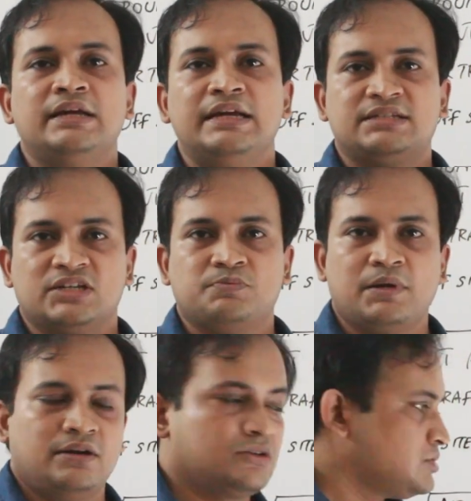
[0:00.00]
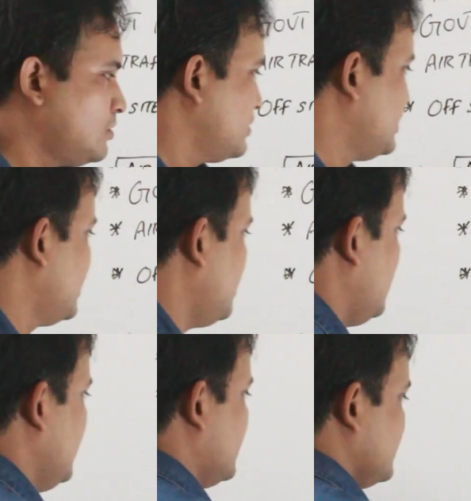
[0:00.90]
is explained. So
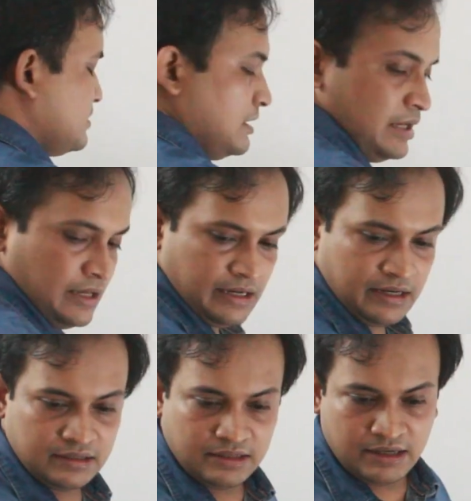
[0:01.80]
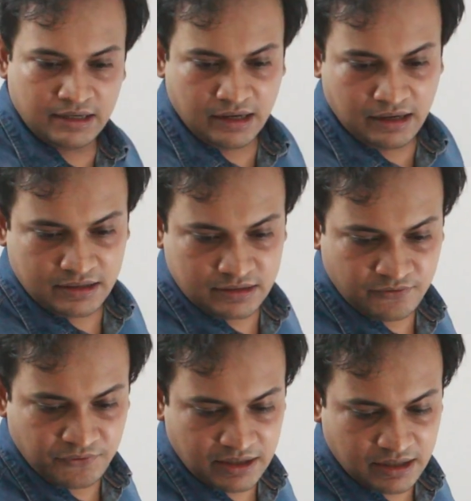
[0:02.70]
here it is, the
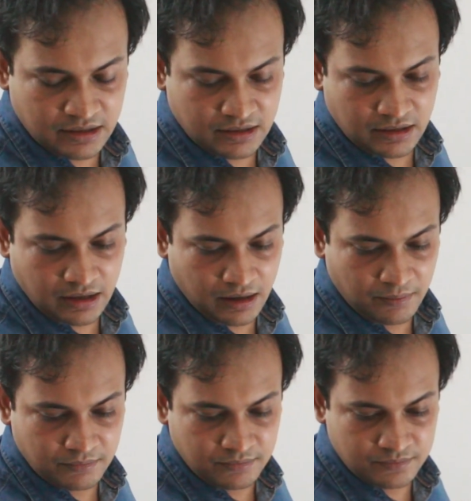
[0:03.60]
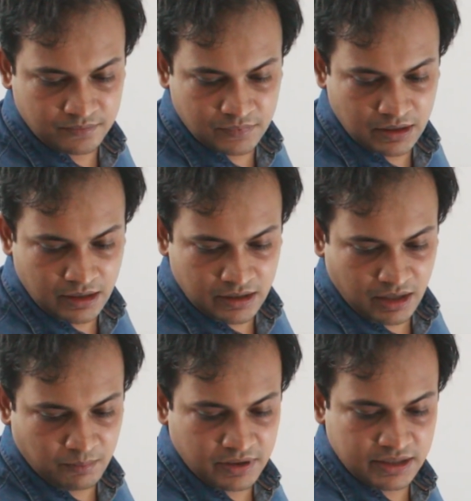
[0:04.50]
figure
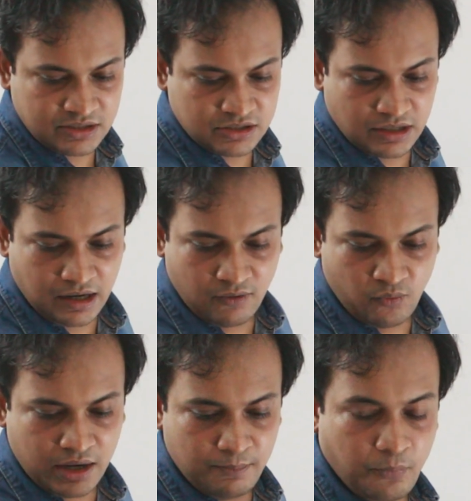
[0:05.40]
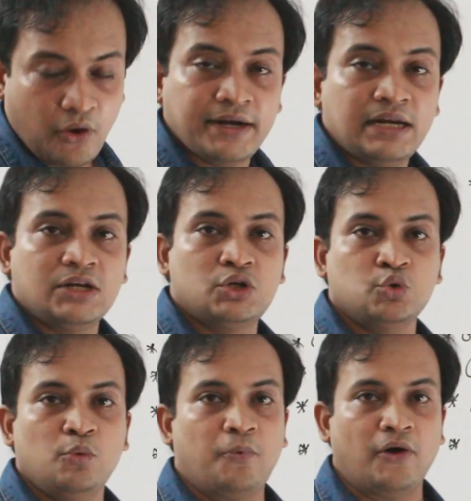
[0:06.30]
number is
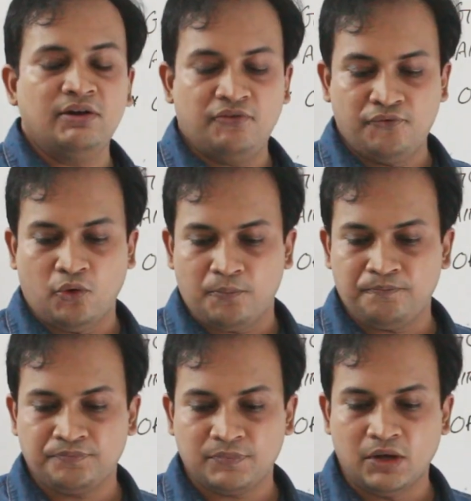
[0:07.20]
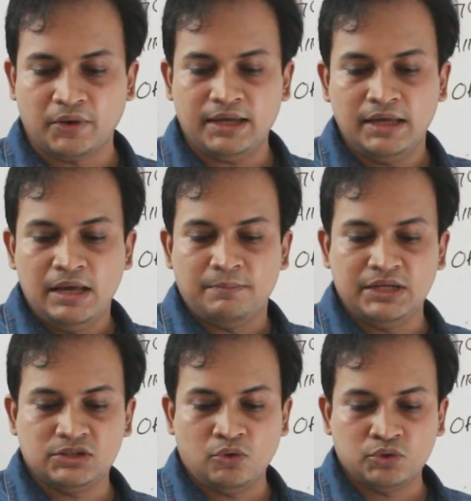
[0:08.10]
1.2.4. okay,
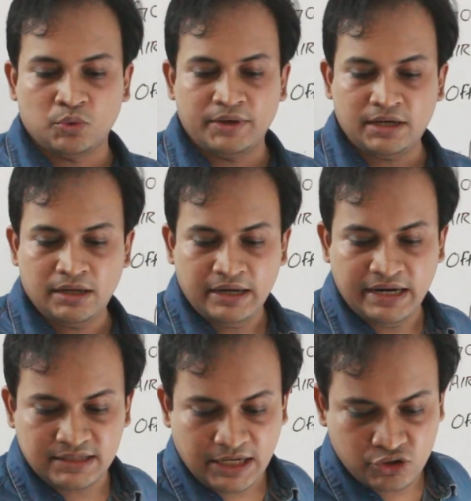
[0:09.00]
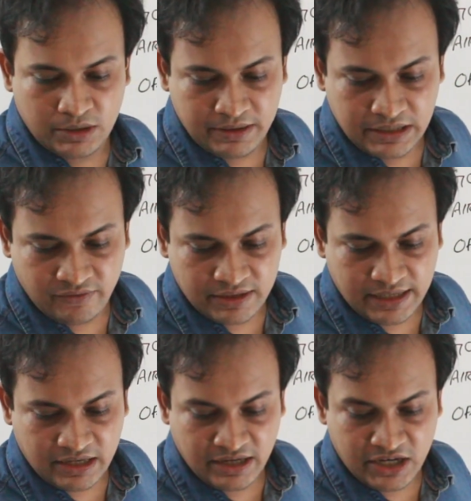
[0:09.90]
please go through it. It has actually been given
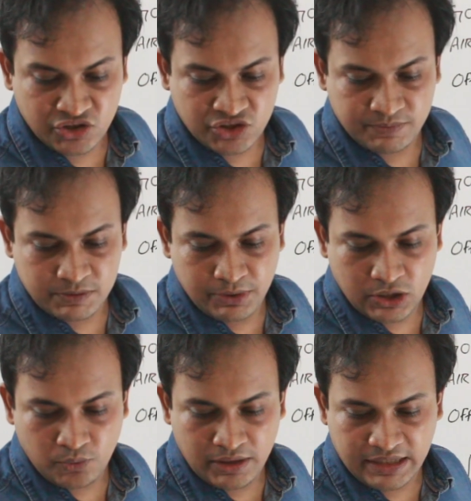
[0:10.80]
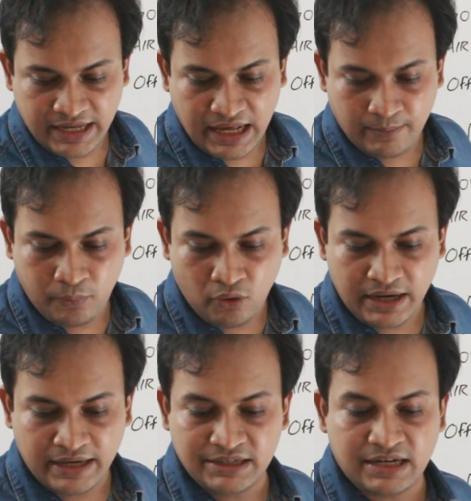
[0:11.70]
that relationships between the airport
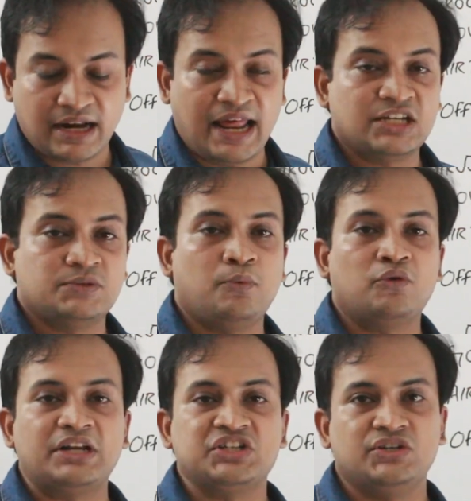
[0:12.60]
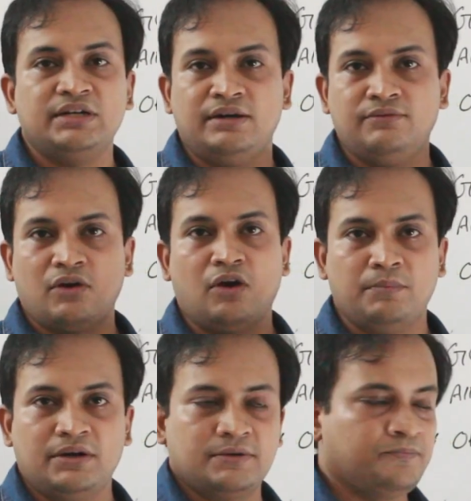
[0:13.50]
and the transportation
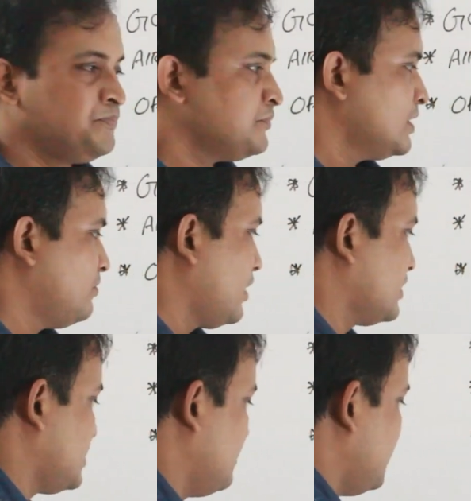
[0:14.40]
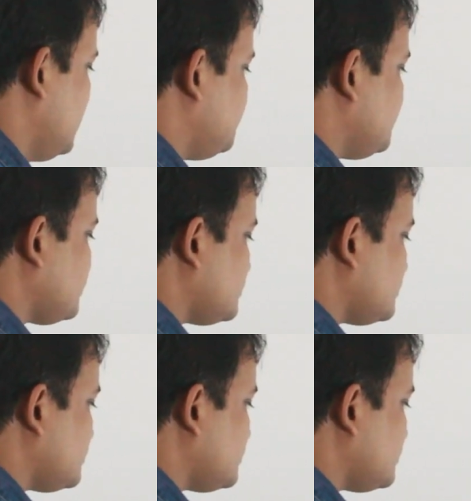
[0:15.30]
environment. For example,